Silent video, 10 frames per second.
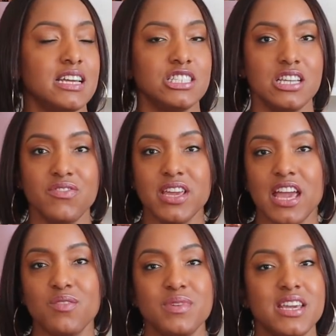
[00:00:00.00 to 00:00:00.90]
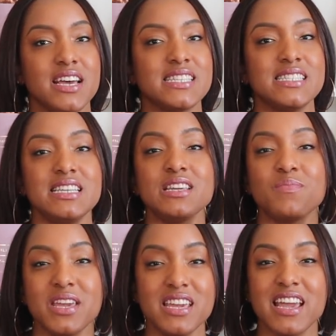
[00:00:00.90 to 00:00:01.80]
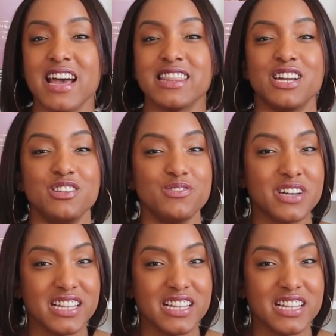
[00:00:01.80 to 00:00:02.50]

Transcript: She even gave me a sneak peek at their new